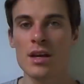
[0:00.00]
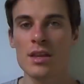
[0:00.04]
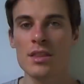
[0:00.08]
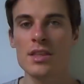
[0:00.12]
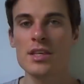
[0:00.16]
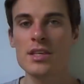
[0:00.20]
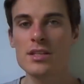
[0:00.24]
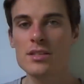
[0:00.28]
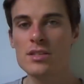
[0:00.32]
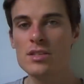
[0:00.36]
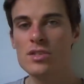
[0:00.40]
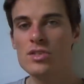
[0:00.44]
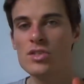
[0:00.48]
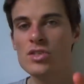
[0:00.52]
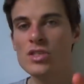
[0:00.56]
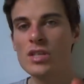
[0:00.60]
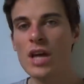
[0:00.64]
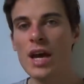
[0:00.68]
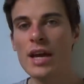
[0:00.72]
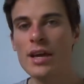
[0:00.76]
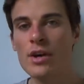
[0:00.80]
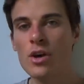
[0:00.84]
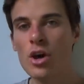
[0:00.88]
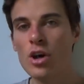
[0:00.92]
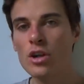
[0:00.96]
This is the
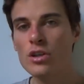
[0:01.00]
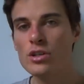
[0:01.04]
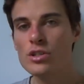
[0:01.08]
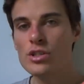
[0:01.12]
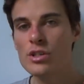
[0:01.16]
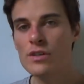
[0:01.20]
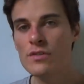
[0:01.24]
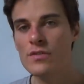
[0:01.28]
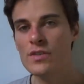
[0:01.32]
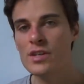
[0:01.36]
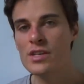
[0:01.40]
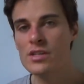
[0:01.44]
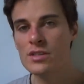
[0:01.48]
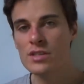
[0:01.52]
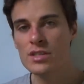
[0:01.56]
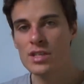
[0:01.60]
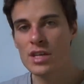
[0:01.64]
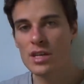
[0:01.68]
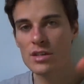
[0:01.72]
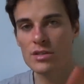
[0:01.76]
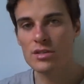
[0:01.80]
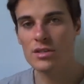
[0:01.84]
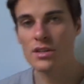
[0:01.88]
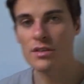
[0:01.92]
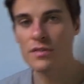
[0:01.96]
psychology of
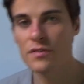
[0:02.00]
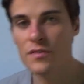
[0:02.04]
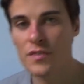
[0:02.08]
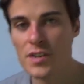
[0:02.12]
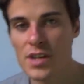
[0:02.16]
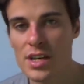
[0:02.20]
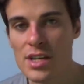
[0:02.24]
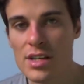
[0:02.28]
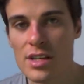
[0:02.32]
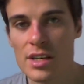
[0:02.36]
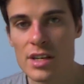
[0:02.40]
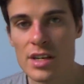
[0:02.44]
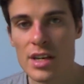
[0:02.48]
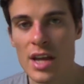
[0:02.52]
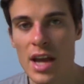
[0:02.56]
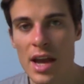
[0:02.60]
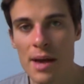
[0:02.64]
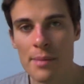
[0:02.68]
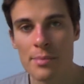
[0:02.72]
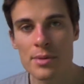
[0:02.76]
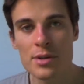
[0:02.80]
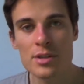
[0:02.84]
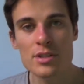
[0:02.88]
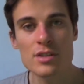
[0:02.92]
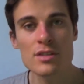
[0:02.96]
incels. I figured it
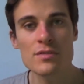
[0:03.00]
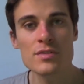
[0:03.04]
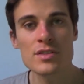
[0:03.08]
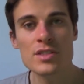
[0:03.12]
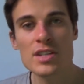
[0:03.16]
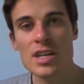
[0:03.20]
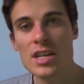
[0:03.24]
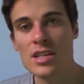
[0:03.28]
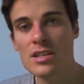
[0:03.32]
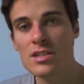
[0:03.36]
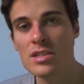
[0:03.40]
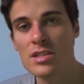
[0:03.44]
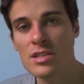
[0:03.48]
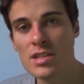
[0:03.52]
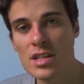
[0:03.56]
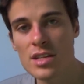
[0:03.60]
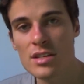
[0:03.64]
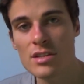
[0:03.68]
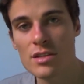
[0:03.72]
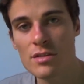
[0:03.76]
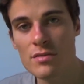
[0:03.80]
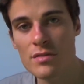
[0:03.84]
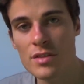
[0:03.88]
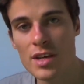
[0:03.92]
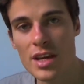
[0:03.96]
out because I've seen
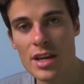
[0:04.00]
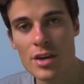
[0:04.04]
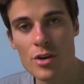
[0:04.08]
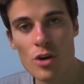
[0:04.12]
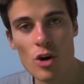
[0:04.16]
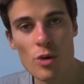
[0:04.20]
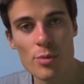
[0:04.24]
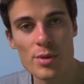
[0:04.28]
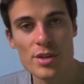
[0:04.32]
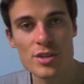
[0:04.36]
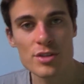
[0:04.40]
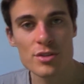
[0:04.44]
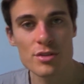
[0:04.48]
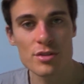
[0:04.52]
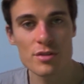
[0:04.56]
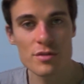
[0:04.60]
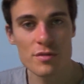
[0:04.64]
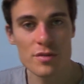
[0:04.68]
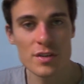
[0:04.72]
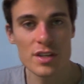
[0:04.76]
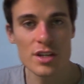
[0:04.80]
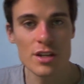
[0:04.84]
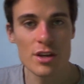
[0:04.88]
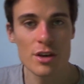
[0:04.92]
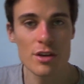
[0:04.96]
6 of their comments on the
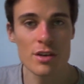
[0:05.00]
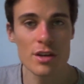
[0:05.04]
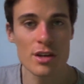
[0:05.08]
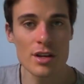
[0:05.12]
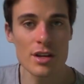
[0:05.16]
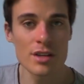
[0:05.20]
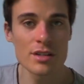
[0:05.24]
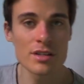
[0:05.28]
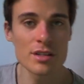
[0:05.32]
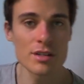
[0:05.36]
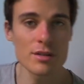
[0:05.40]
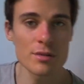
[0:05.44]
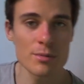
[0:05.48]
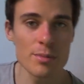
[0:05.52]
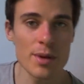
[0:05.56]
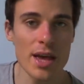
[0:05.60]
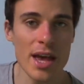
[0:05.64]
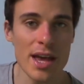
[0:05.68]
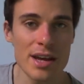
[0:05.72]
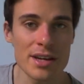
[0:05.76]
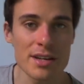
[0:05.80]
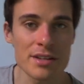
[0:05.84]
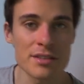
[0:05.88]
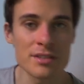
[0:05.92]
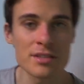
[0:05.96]
video that I did
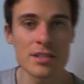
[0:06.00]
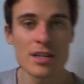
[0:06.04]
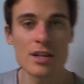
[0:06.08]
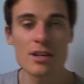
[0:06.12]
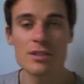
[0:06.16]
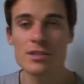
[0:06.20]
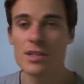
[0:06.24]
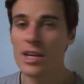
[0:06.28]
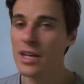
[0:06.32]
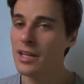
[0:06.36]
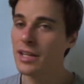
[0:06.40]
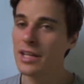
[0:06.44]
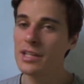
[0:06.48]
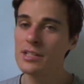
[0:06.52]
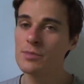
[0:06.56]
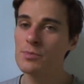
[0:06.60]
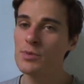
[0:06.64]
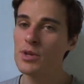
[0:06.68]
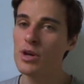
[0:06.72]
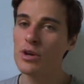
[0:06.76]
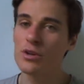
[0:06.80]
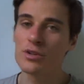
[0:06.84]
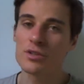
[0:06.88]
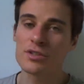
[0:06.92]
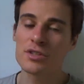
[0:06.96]
about incels. And let's
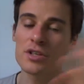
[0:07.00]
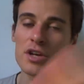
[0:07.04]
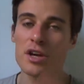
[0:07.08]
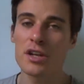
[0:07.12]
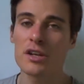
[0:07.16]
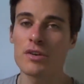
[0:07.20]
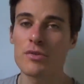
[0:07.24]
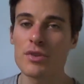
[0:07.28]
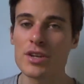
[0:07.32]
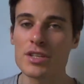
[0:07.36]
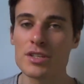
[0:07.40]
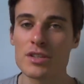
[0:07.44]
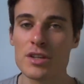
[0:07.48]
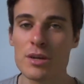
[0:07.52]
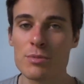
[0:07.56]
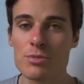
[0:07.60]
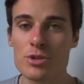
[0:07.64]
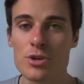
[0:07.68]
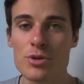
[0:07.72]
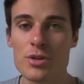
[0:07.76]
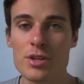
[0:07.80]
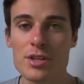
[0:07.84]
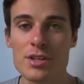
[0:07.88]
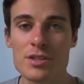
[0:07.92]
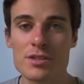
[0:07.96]
be honest, the only reason I'm
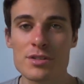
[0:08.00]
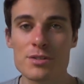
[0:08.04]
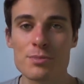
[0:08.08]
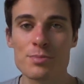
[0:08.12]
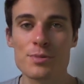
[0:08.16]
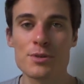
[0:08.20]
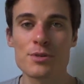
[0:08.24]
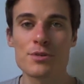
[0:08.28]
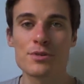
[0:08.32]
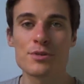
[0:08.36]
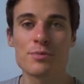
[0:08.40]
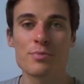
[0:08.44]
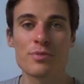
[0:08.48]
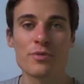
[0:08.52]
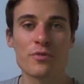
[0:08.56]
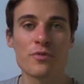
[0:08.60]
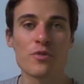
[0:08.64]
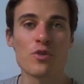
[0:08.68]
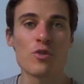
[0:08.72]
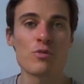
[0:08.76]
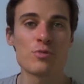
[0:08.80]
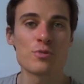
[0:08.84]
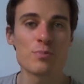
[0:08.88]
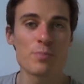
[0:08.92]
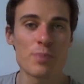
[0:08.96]
doing this is because it
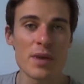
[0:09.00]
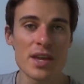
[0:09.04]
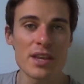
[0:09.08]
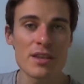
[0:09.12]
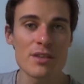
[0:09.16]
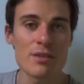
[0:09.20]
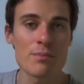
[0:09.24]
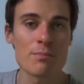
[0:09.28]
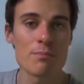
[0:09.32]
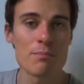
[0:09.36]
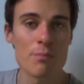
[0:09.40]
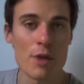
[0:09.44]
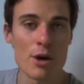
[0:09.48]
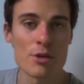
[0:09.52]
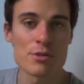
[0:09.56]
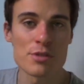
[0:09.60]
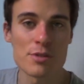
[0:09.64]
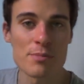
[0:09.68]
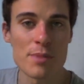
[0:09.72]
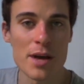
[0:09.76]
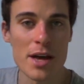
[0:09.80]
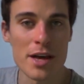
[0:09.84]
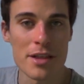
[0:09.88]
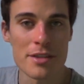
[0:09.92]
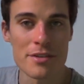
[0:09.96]
performed better than most
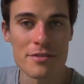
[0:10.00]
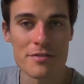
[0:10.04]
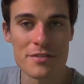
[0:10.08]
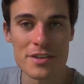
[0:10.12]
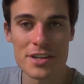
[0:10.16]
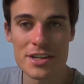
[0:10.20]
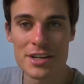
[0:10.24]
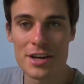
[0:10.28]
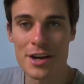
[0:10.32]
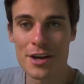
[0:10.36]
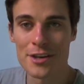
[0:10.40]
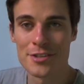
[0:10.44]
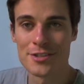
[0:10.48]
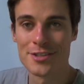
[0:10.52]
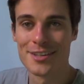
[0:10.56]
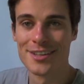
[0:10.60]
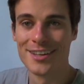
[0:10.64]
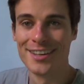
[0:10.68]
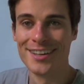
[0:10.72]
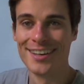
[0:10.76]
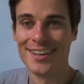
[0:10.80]
of my other videos.